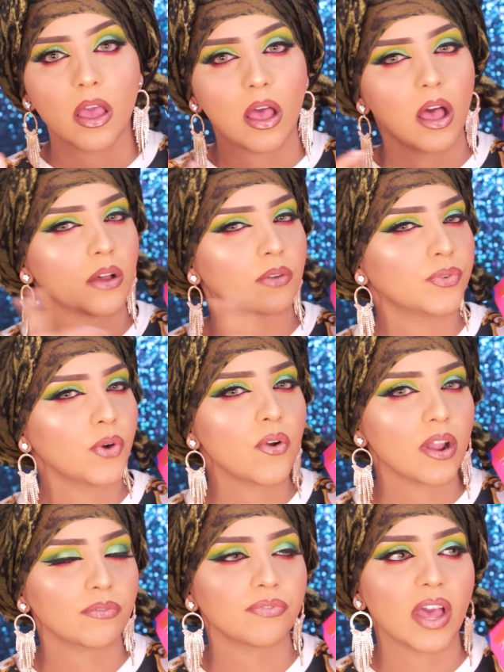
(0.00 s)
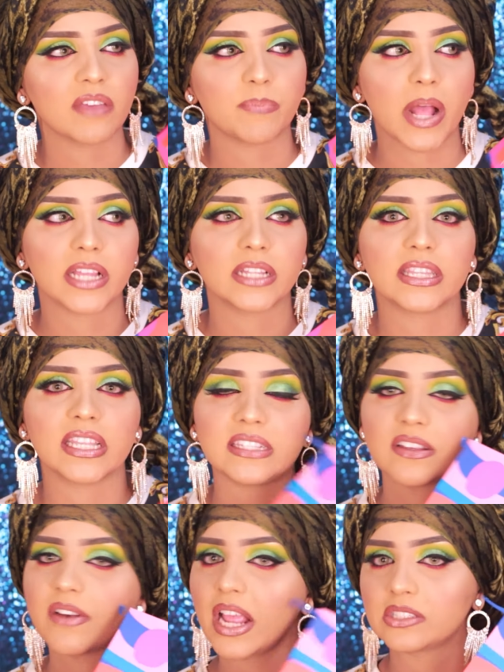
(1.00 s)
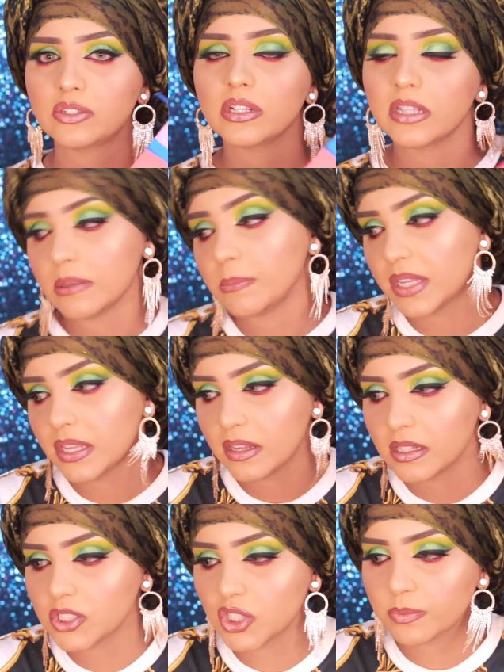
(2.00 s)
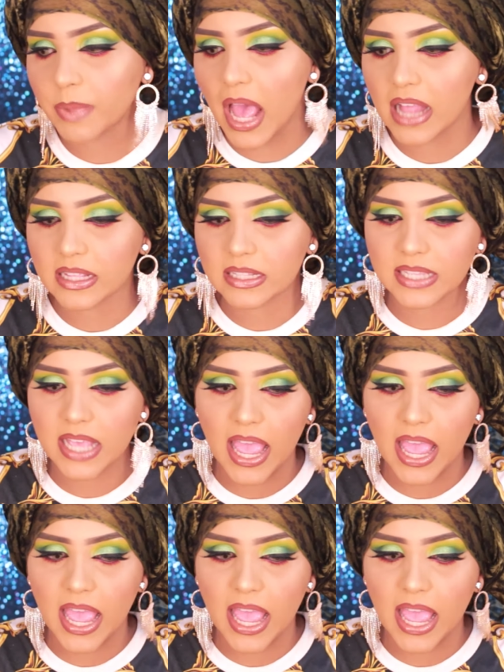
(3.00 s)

4 and 5 palette, these are actually limited edition palettes,